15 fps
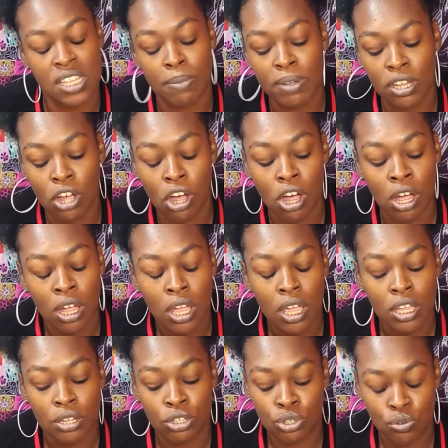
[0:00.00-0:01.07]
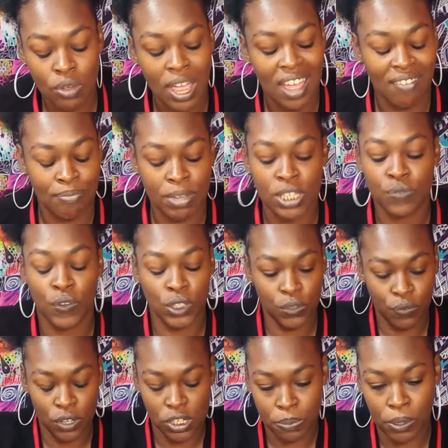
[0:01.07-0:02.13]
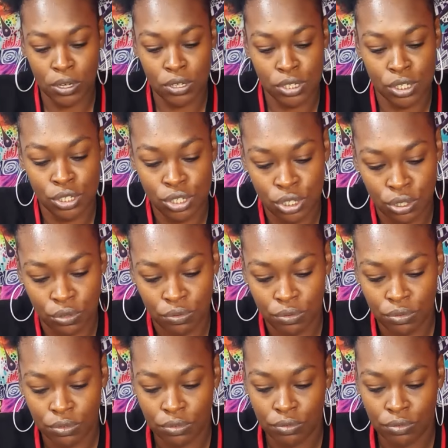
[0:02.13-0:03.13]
Some of y'all do have mixed feelings for this person too.